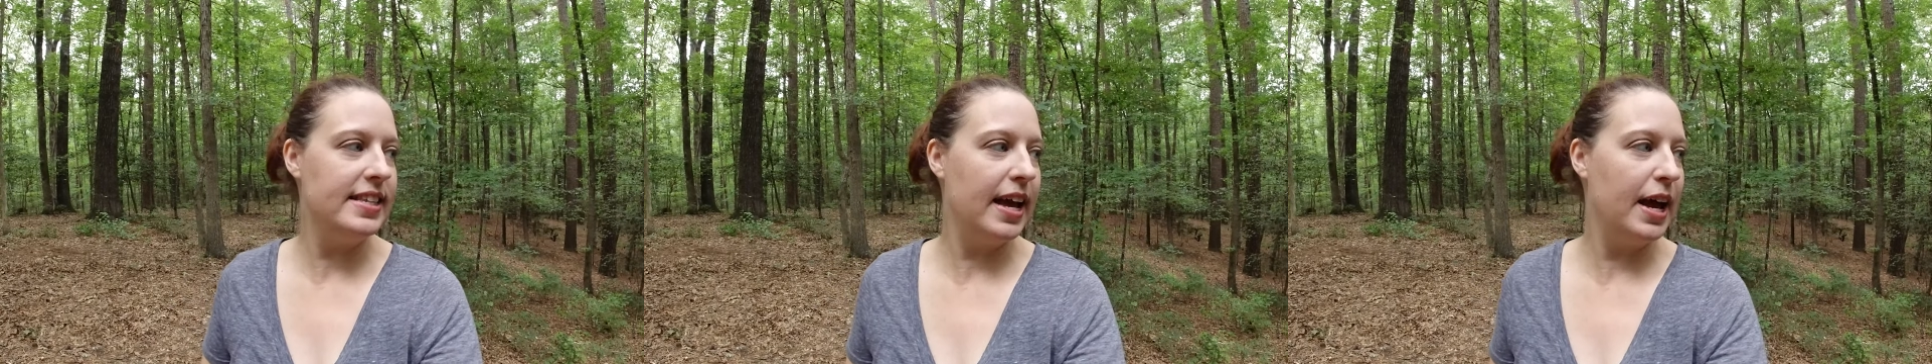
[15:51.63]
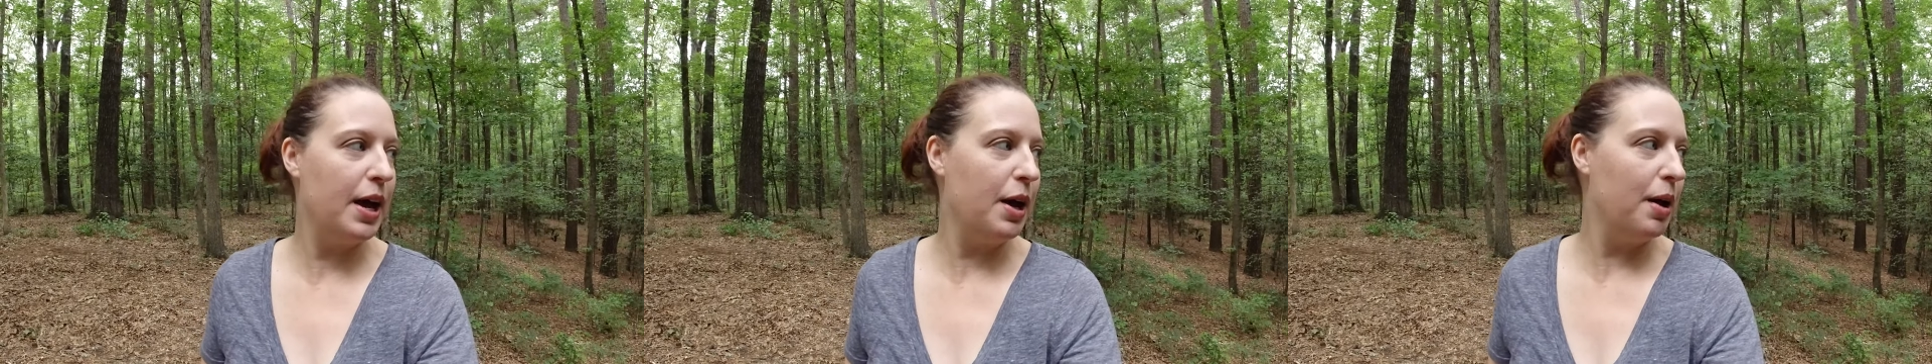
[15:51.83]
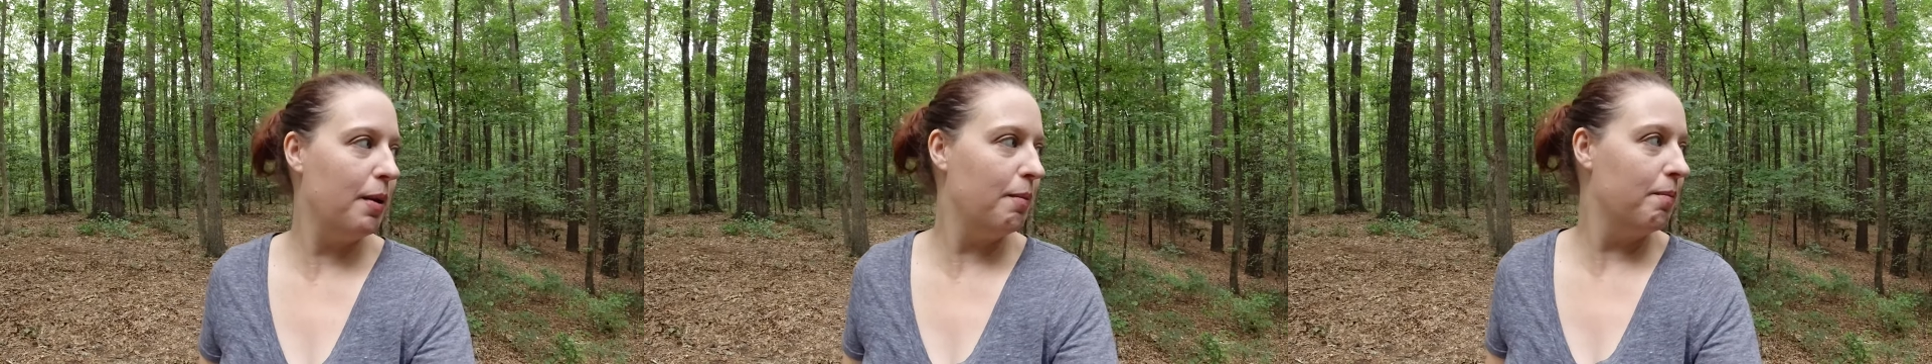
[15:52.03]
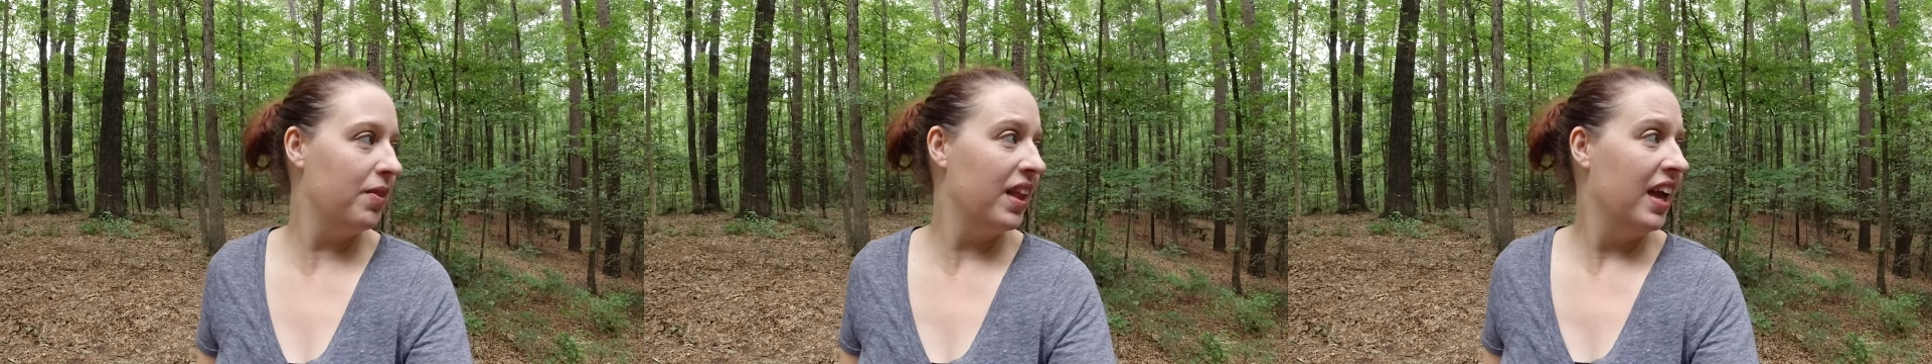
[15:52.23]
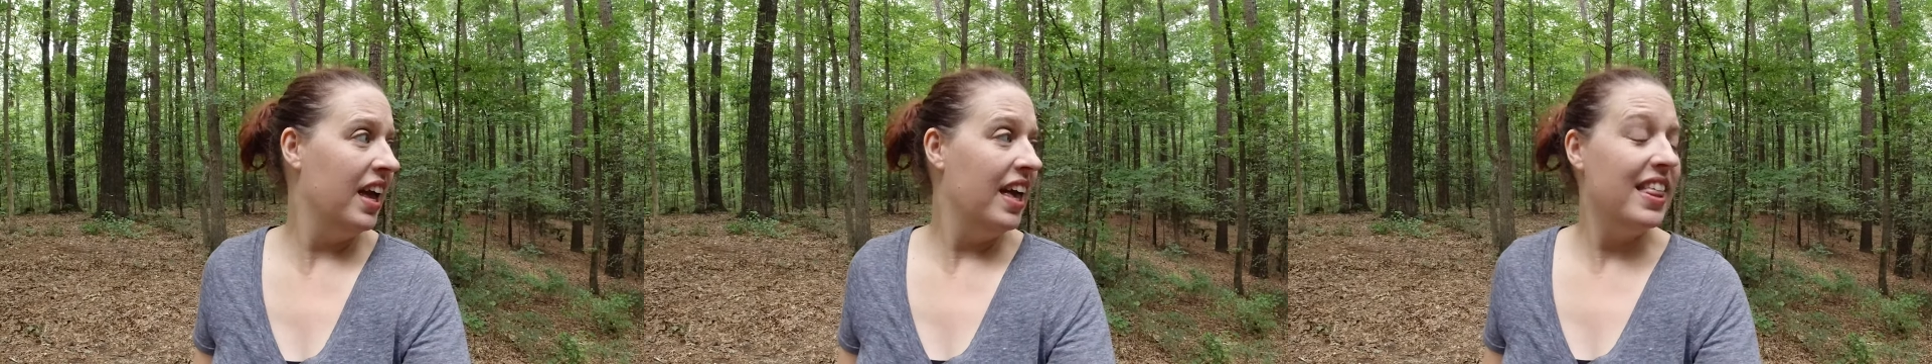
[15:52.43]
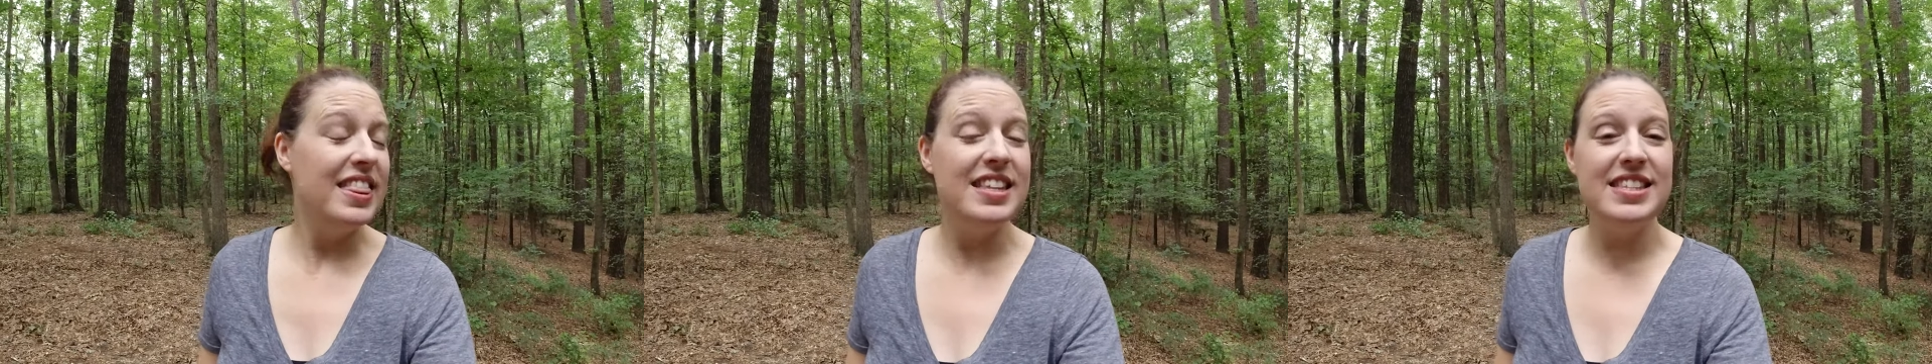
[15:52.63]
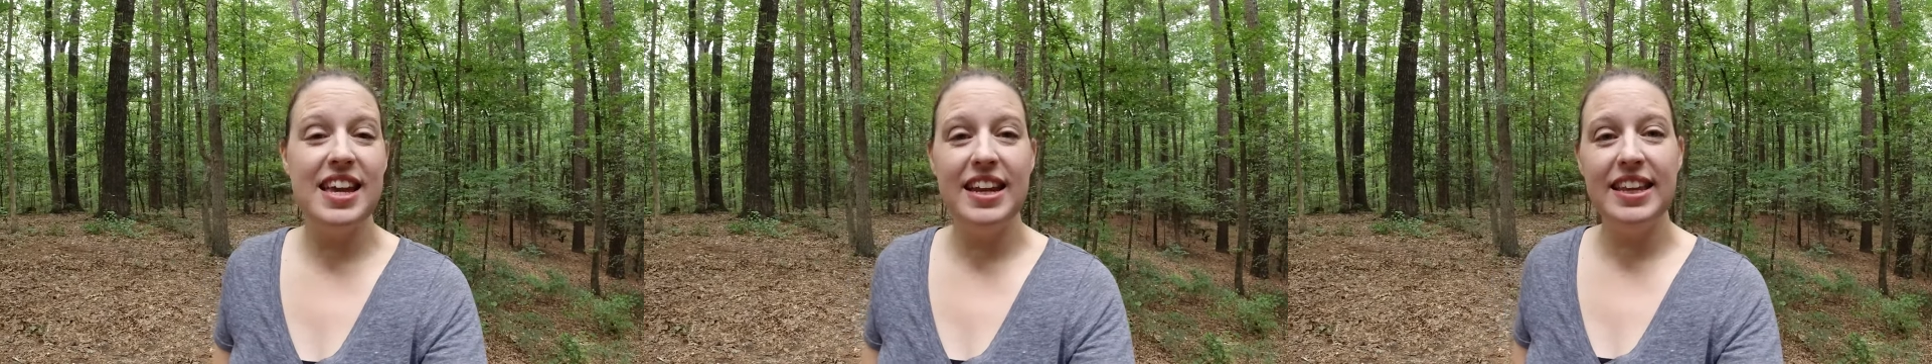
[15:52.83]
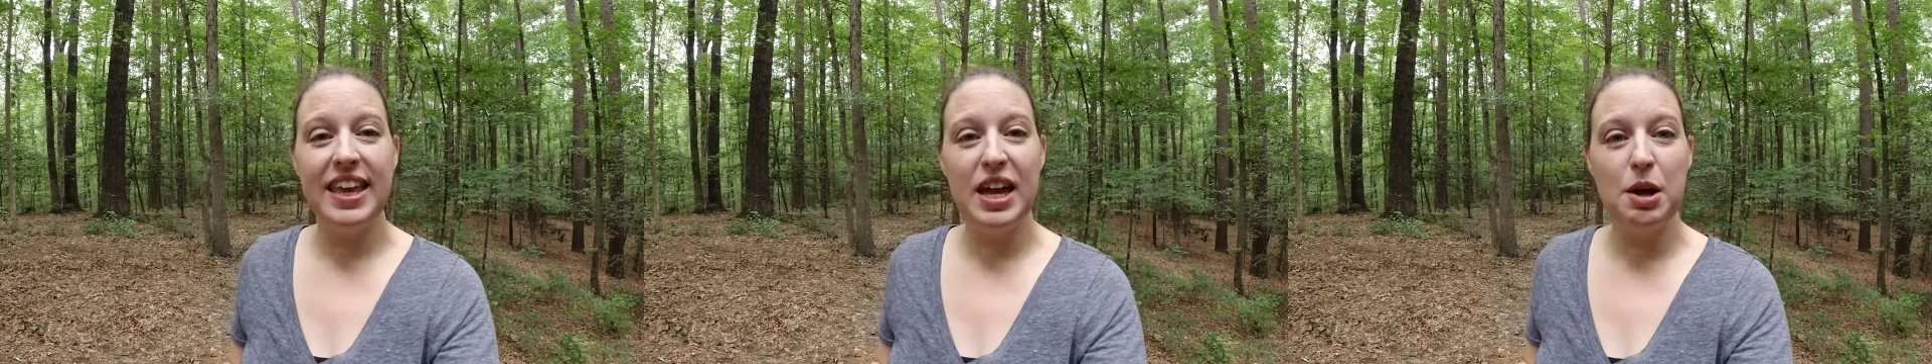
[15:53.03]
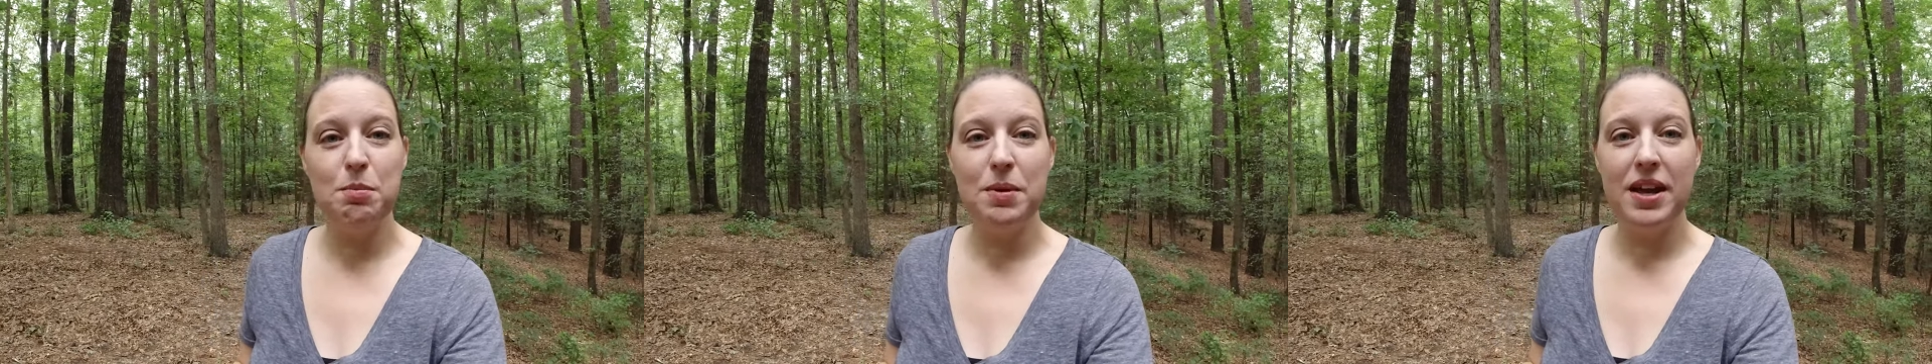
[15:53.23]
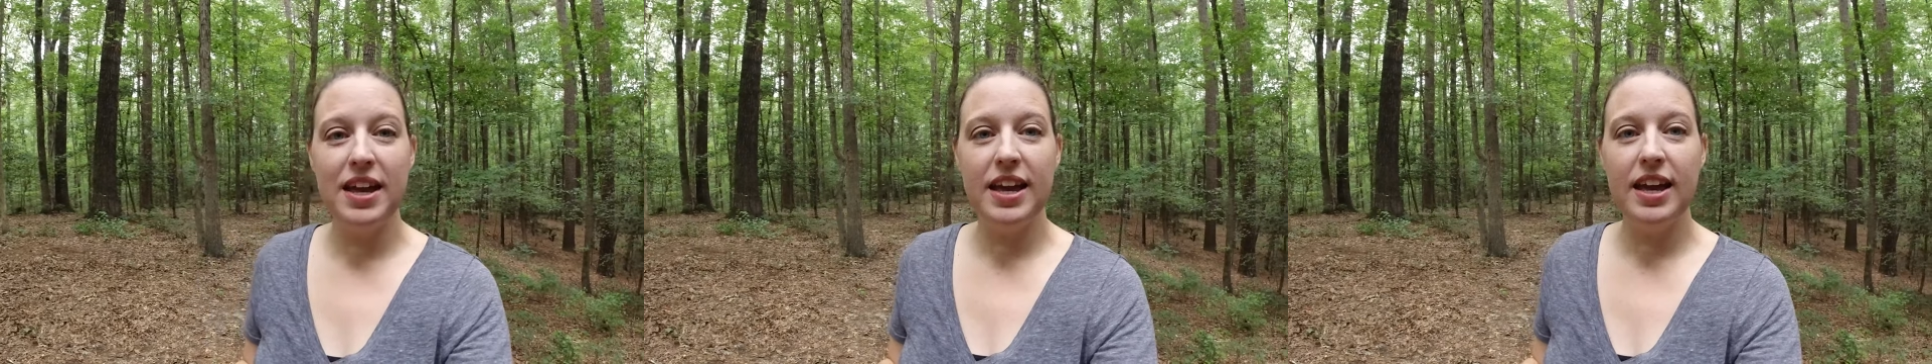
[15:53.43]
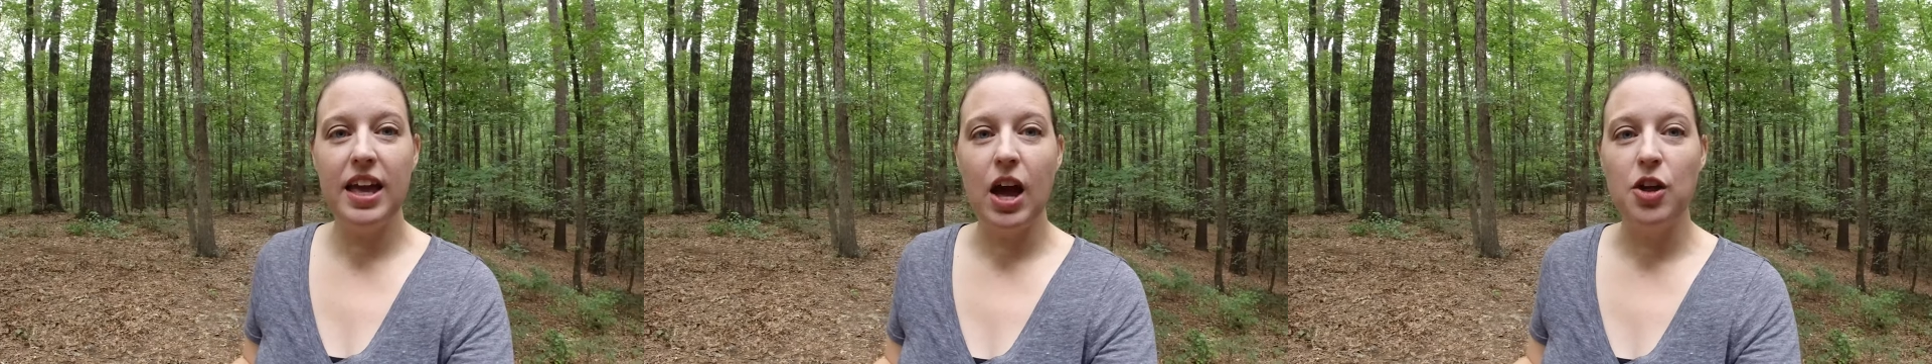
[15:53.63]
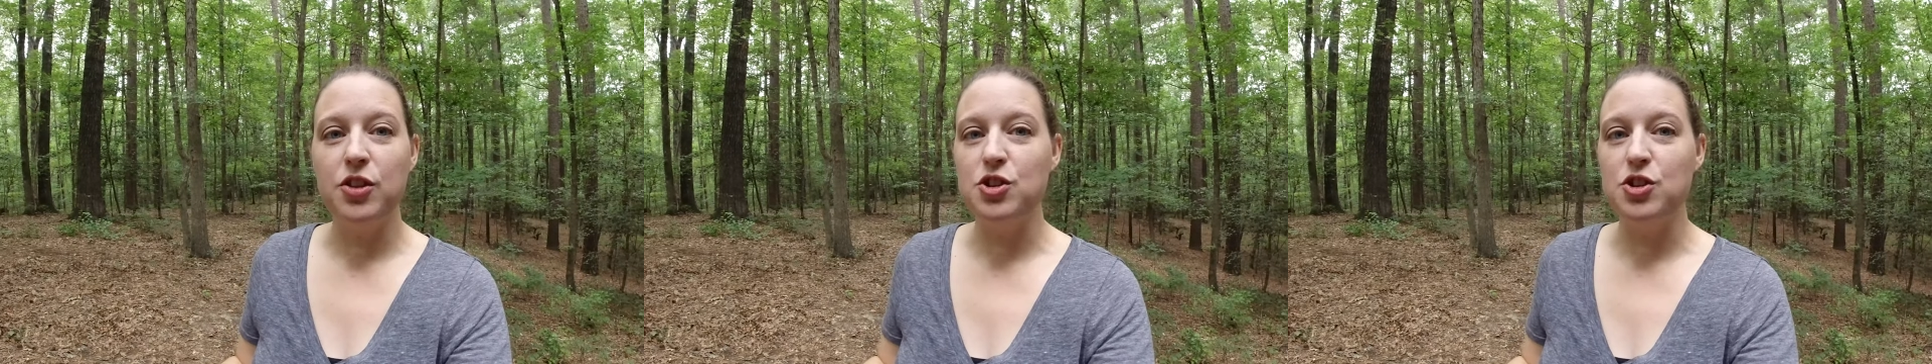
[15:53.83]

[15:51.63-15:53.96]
The tent camping,